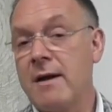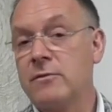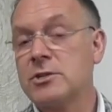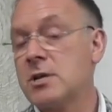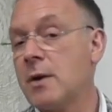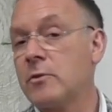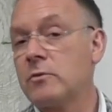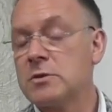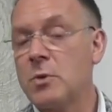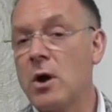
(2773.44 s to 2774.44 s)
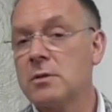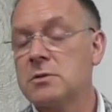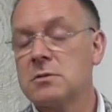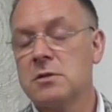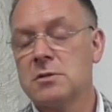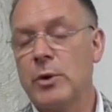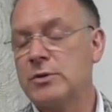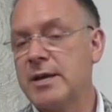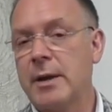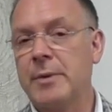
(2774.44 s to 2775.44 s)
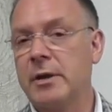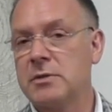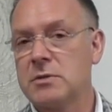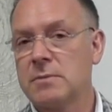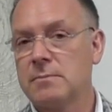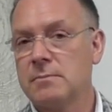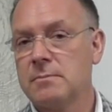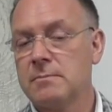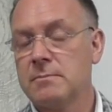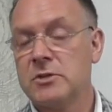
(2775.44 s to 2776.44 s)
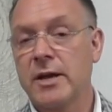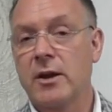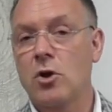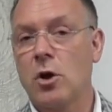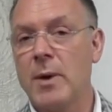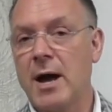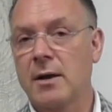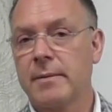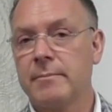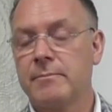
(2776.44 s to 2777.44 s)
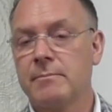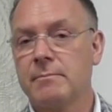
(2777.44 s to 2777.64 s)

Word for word: Our average time of response is about 10 minutes to get a call back.